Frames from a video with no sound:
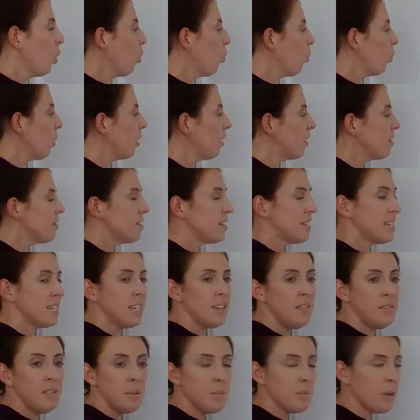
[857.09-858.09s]
Well, in the
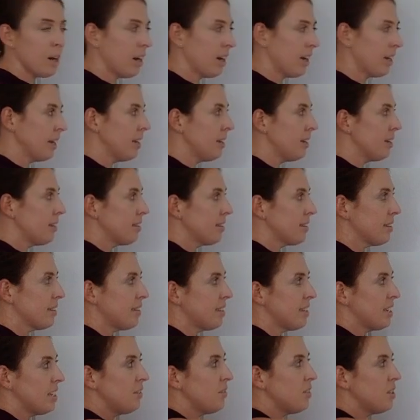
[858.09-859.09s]
TV market,
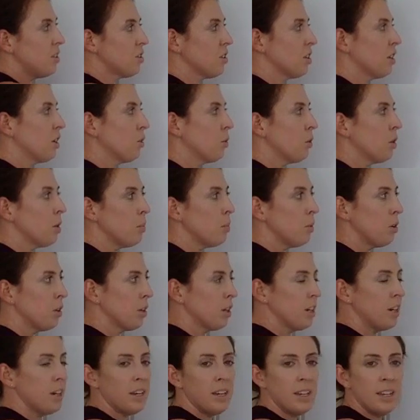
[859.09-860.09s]
since TVs are a normal
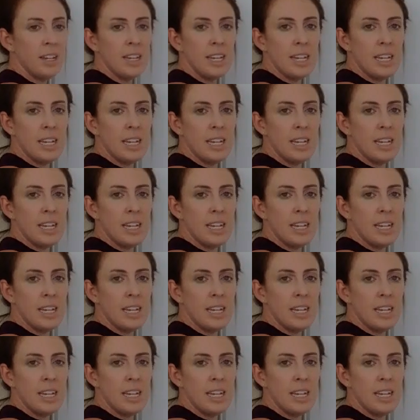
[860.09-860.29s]
good,